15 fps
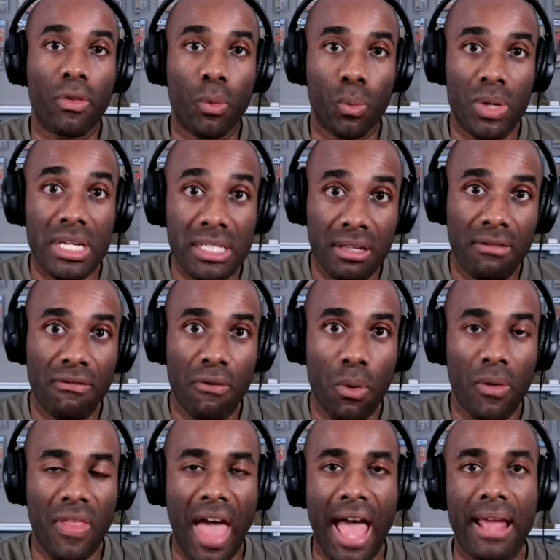The reason
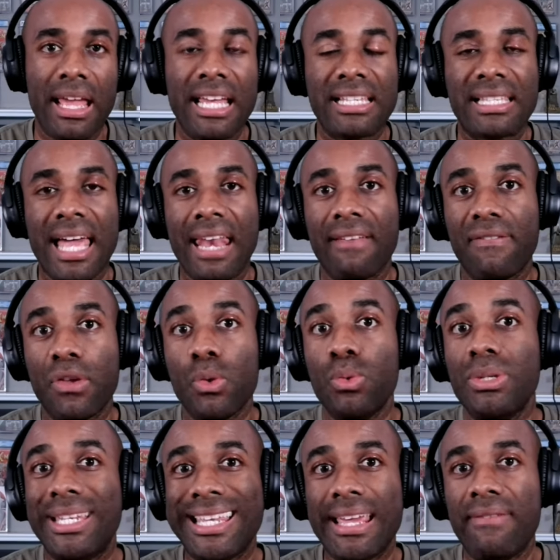for that is that if
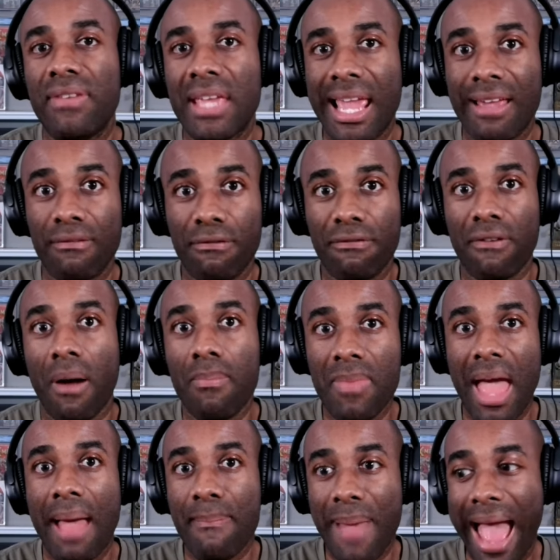you deviate from
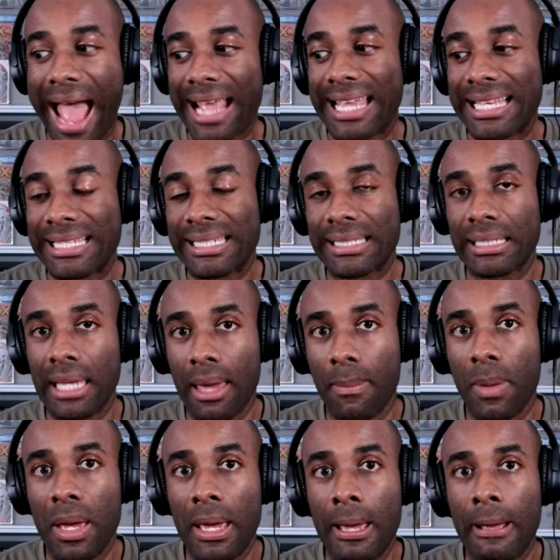that packing
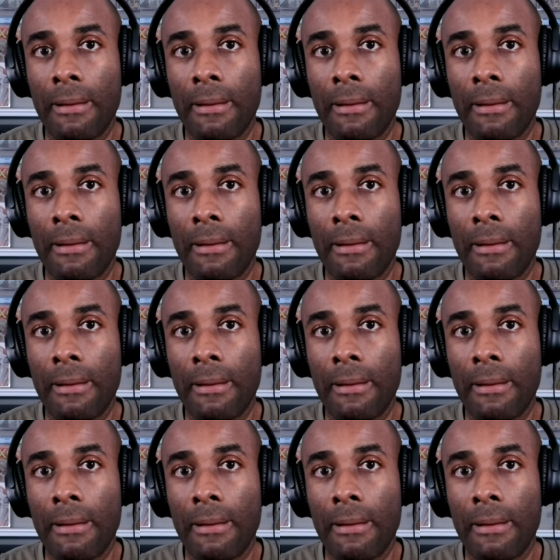slip,